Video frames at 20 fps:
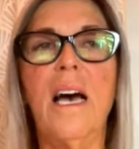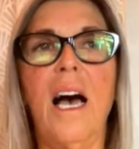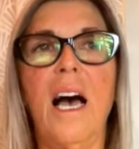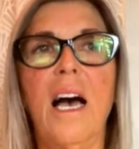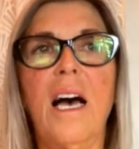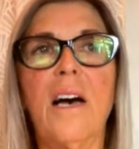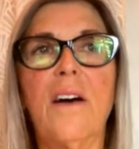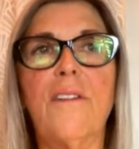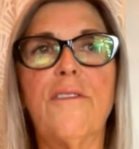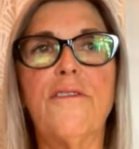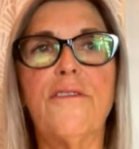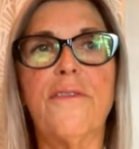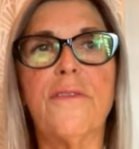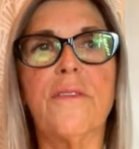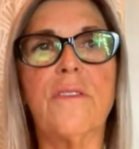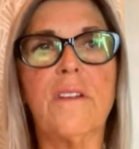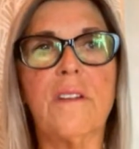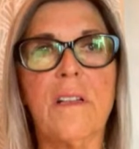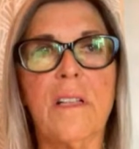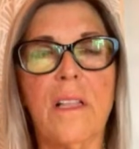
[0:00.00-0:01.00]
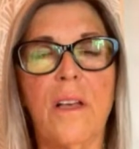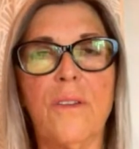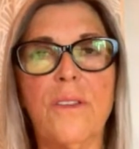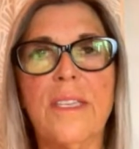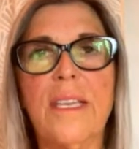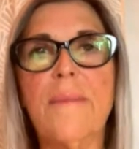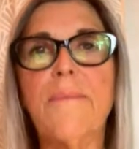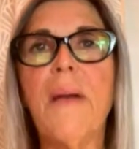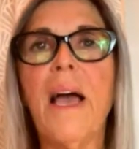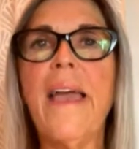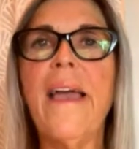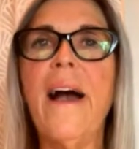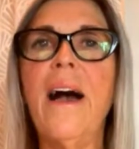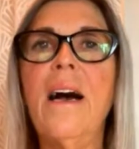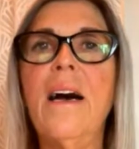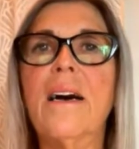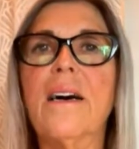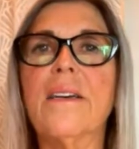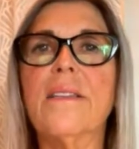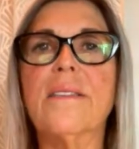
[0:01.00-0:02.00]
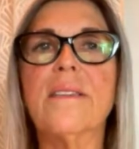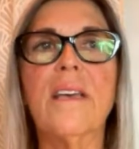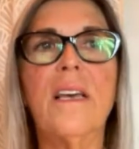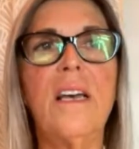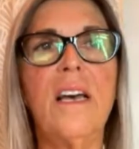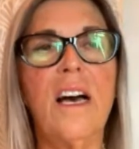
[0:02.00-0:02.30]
of closing my heart,